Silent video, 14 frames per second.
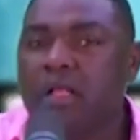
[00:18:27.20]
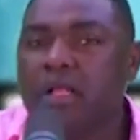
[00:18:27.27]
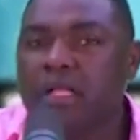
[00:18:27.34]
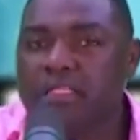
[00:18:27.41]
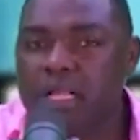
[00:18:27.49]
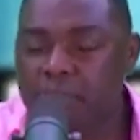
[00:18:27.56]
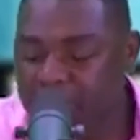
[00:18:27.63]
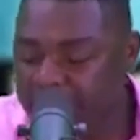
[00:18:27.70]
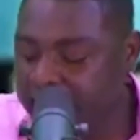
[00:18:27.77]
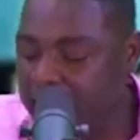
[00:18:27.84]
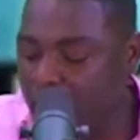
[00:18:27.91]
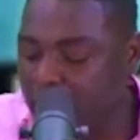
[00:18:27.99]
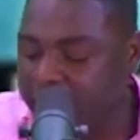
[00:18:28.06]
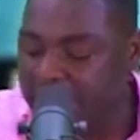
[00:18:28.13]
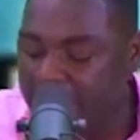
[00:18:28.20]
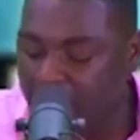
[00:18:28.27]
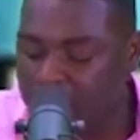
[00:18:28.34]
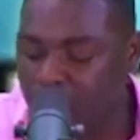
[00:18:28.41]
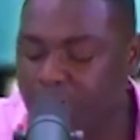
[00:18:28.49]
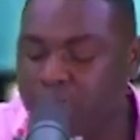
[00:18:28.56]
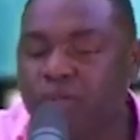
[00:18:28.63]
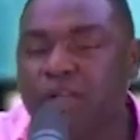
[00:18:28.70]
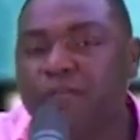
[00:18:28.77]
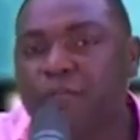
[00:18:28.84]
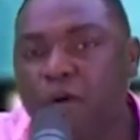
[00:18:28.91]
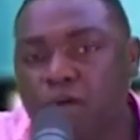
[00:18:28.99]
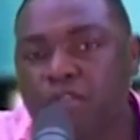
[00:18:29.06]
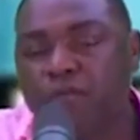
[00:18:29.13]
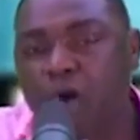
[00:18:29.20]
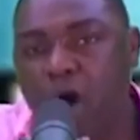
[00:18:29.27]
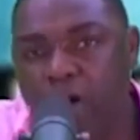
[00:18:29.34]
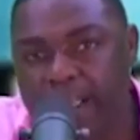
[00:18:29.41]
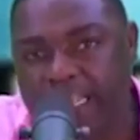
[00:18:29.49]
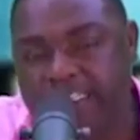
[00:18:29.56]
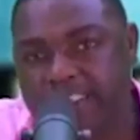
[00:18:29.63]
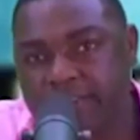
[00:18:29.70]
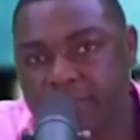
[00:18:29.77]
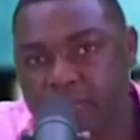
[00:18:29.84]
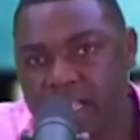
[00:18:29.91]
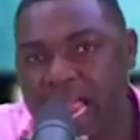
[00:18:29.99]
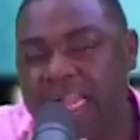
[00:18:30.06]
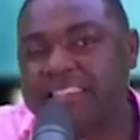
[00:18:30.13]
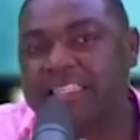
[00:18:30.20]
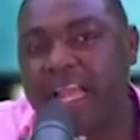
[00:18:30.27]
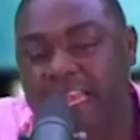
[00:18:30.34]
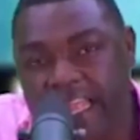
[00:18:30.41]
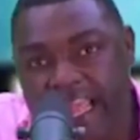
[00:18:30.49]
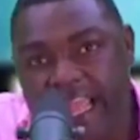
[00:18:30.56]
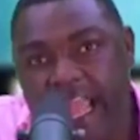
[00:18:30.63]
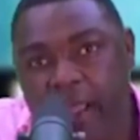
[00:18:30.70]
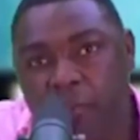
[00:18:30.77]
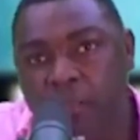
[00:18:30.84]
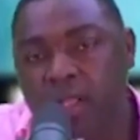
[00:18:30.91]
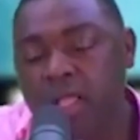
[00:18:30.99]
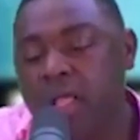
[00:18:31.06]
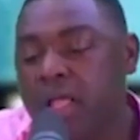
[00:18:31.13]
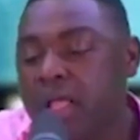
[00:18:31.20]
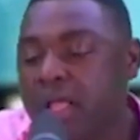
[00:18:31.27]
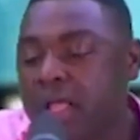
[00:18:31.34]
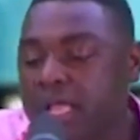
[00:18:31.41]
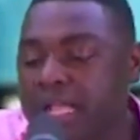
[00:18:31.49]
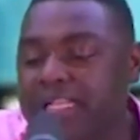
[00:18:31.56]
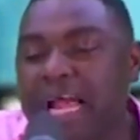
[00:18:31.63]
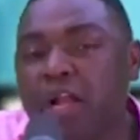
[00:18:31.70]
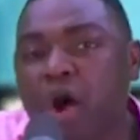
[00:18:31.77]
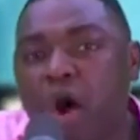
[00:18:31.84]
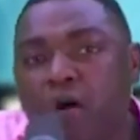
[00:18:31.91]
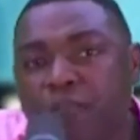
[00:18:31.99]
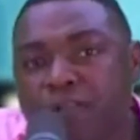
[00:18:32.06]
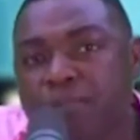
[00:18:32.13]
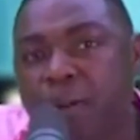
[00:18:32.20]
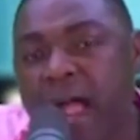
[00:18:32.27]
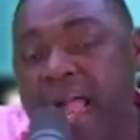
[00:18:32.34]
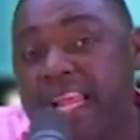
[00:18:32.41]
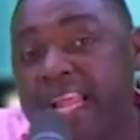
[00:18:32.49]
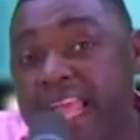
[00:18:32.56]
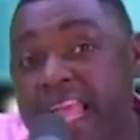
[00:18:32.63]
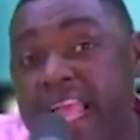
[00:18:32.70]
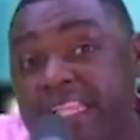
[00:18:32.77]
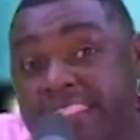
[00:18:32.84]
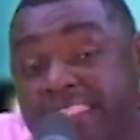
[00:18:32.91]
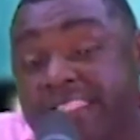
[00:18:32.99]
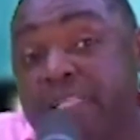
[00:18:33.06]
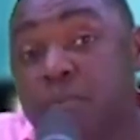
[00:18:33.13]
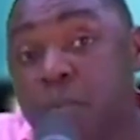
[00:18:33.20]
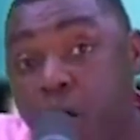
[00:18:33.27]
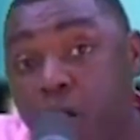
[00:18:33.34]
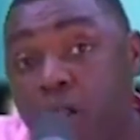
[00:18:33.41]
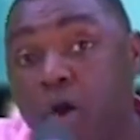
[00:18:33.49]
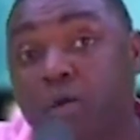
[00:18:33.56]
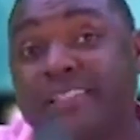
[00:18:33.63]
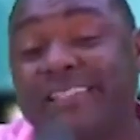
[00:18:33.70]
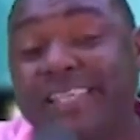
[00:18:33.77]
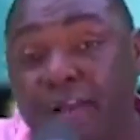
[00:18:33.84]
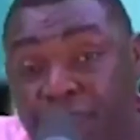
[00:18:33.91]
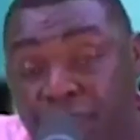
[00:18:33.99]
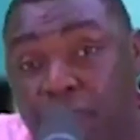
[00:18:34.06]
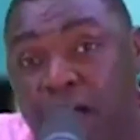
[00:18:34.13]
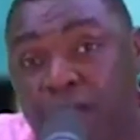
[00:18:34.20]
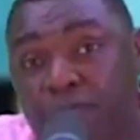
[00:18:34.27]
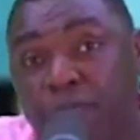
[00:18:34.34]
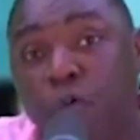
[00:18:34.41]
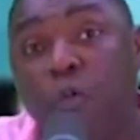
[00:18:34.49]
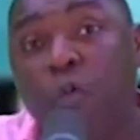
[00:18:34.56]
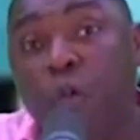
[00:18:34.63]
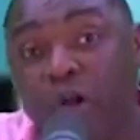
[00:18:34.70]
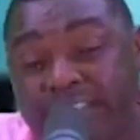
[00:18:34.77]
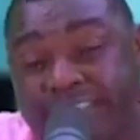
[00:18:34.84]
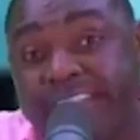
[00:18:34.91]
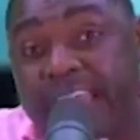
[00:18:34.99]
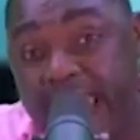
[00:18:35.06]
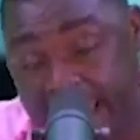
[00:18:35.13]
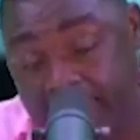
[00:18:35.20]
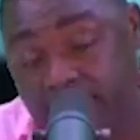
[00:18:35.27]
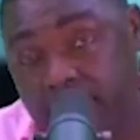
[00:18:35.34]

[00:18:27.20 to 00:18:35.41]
The meeting that was held on the 24th of August at 10 a.m. in that office behind ANC Mall, Osafo Maafo was there.